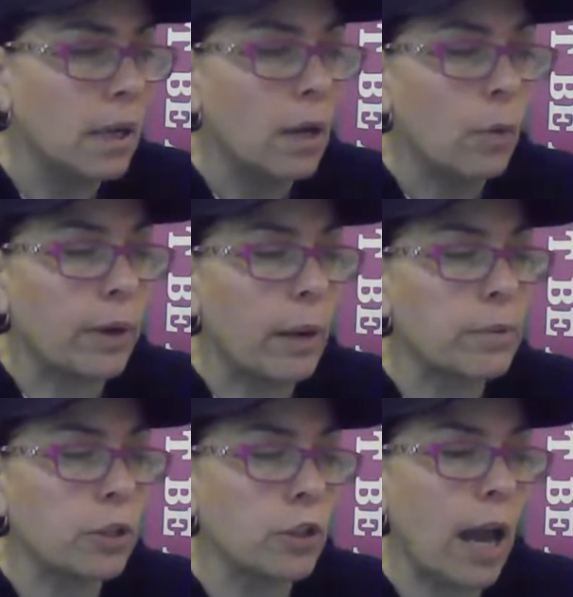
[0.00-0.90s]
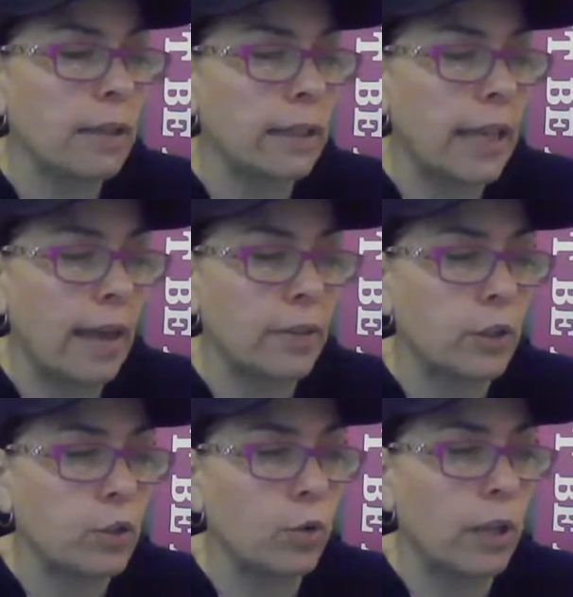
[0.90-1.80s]
When I was a child in Catholic
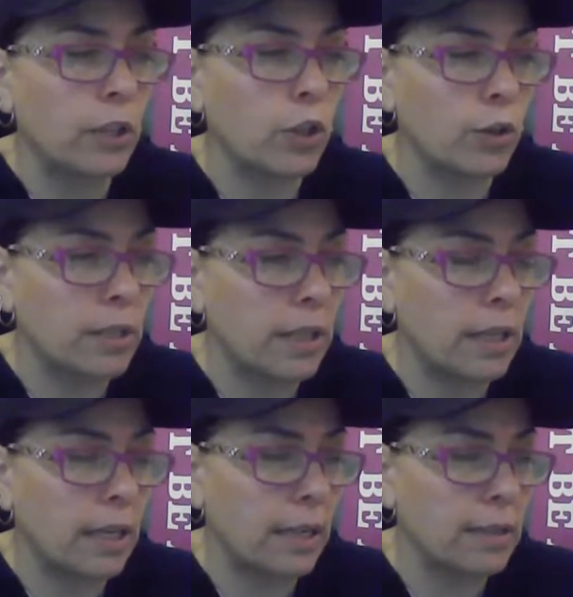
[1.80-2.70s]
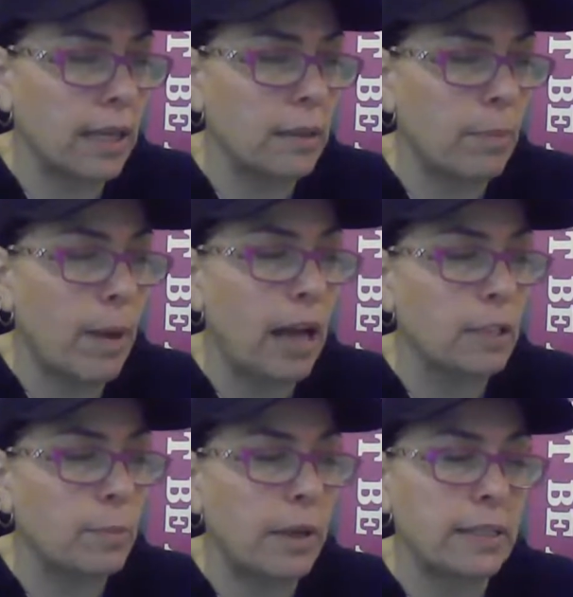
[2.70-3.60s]
school, I chose to think outside the
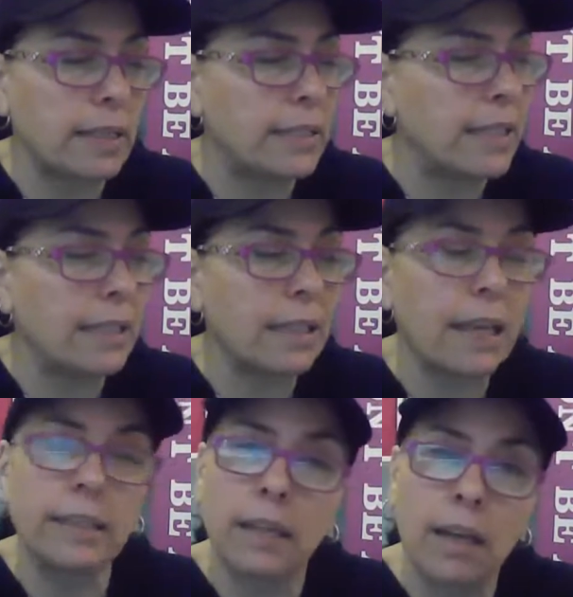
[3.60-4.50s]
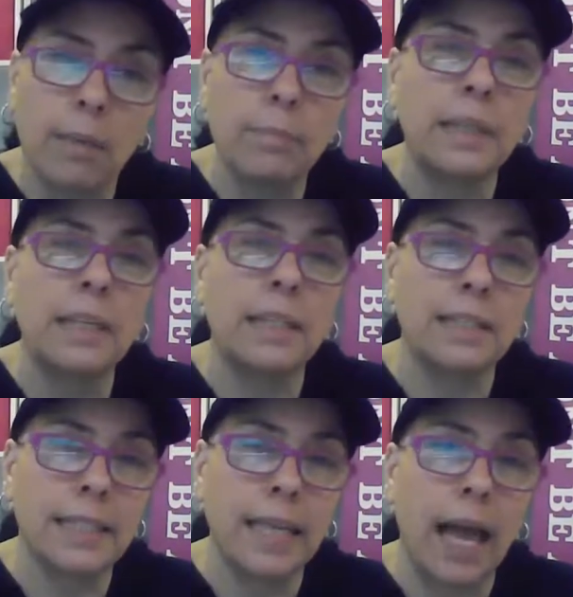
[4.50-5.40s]
box because I didn't like the company
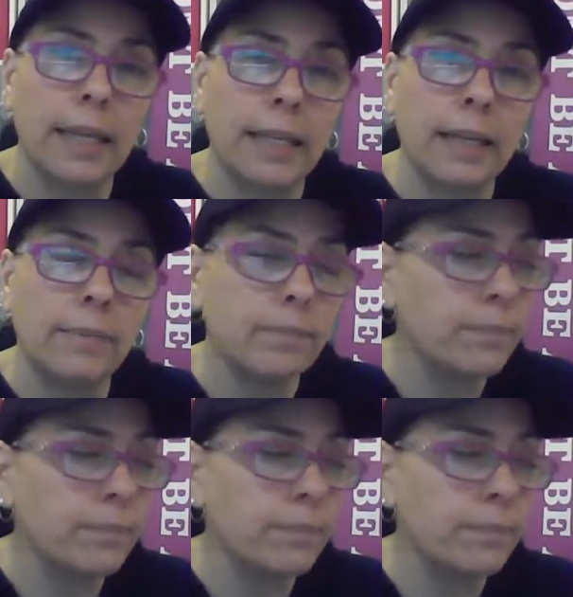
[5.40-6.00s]
inside it.